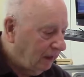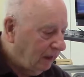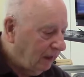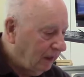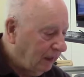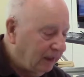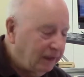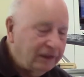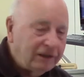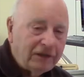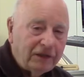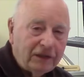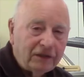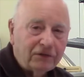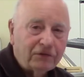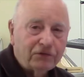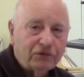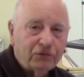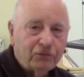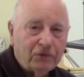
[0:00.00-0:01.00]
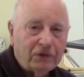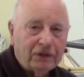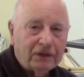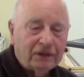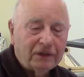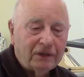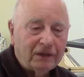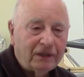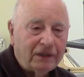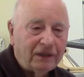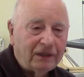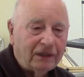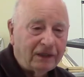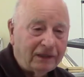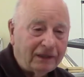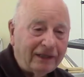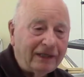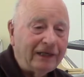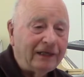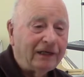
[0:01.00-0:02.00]
And it deals with the
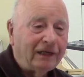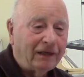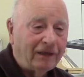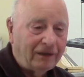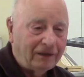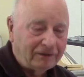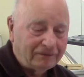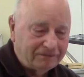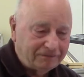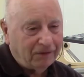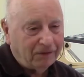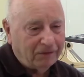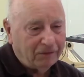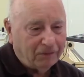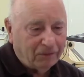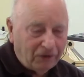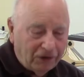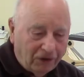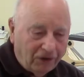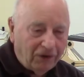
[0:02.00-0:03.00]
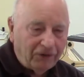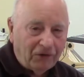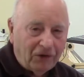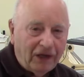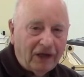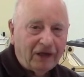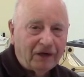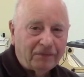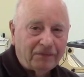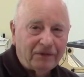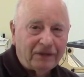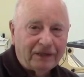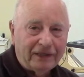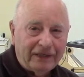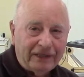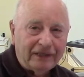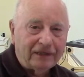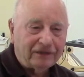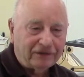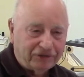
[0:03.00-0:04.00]
needle. We all know how to put
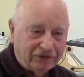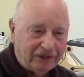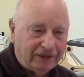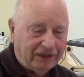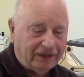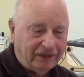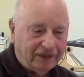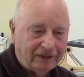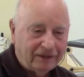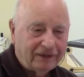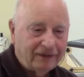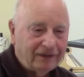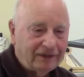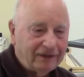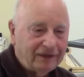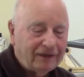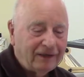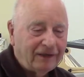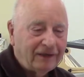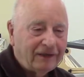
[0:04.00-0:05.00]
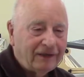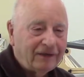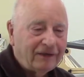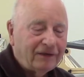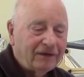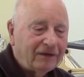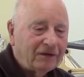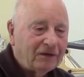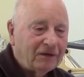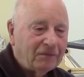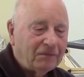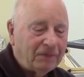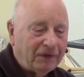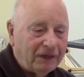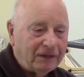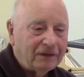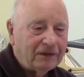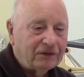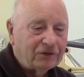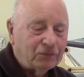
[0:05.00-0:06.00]
needles in,
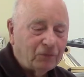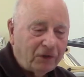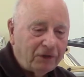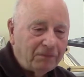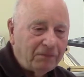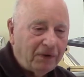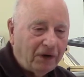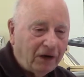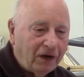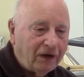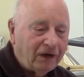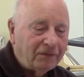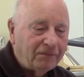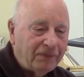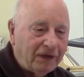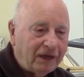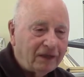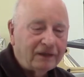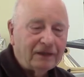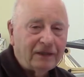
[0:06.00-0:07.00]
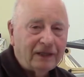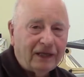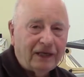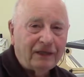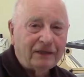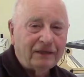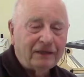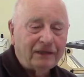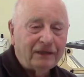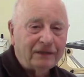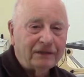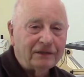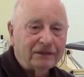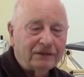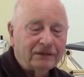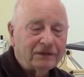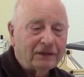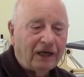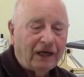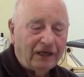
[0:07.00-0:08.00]
but there's one part about that
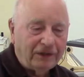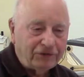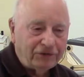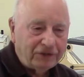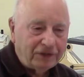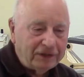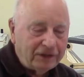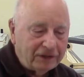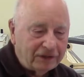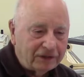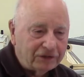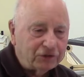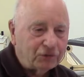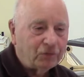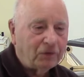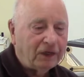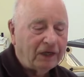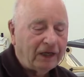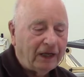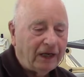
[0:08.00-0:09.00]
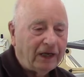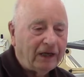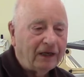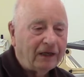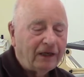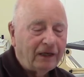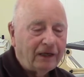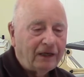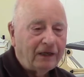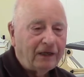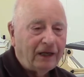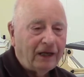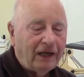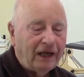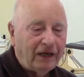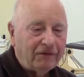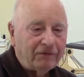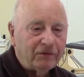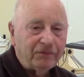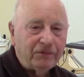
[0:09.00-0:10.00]
is I see this when I
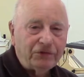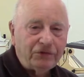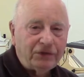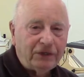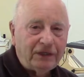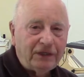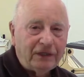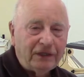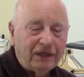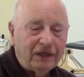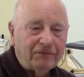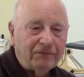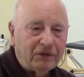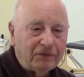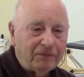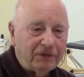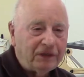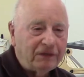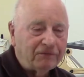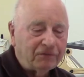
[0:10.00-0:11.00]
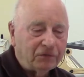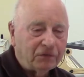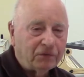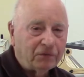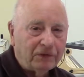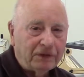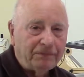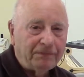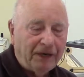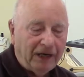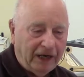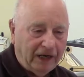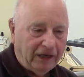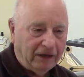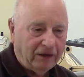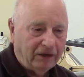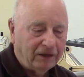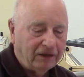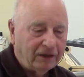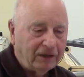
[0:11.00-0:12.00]
have a machine come to me for
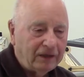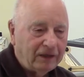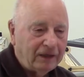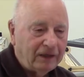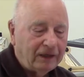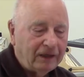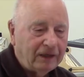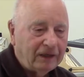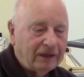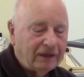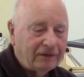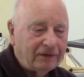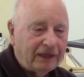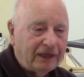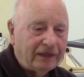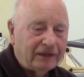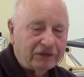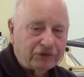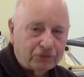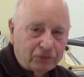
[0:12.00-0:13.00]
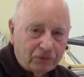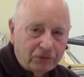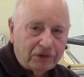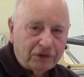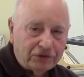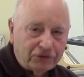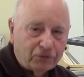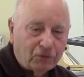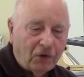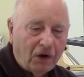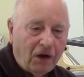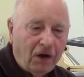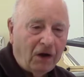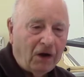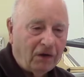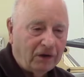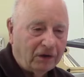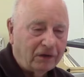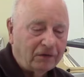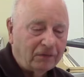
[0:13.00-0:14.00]
repair that is
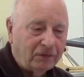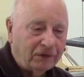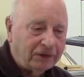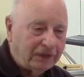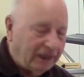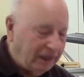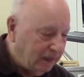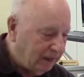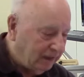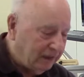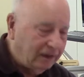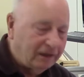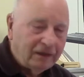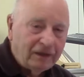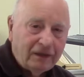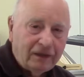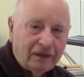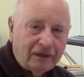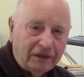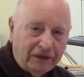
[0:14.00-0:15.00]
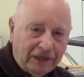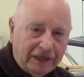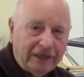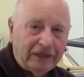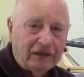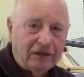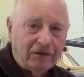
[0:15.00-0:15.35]
wrong with that needle